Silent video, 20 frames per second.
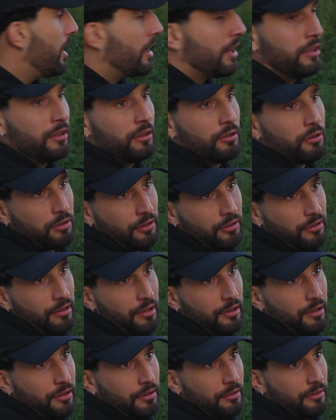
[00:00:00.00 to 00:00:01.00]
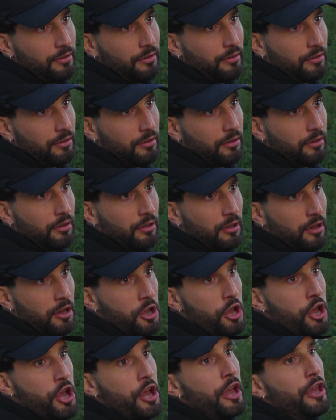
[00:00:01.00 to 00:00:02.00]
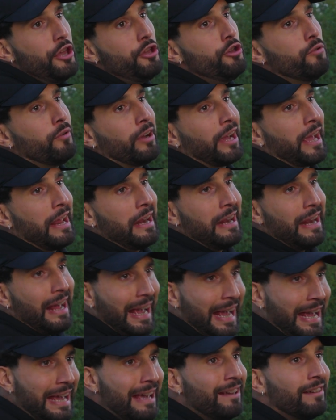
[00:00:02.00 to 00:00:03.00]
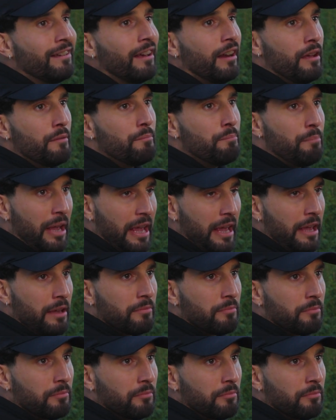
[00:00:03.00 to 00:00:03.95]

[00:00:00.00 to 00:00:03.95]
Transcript: are in Dorset, you can easily be